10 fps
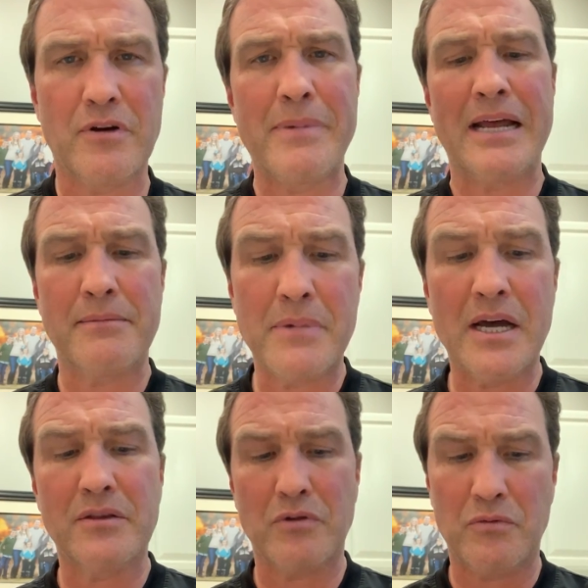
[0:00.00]
for about a
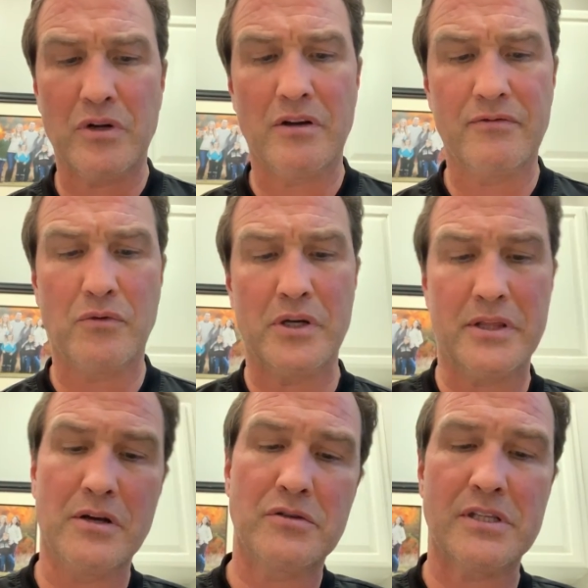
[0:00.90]
month, we want to
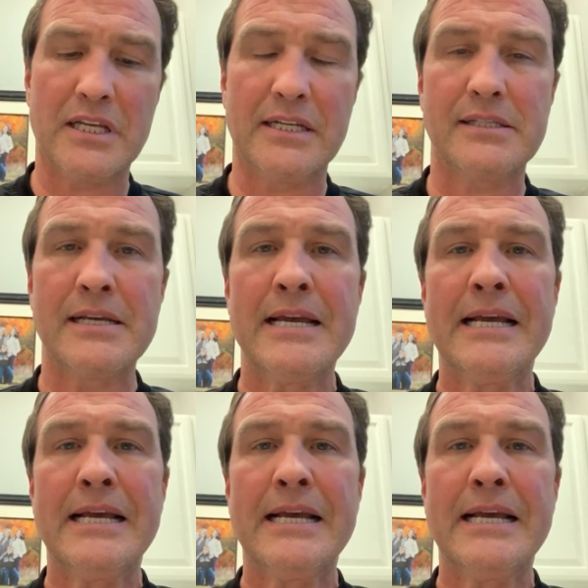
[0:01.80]
avoid those things.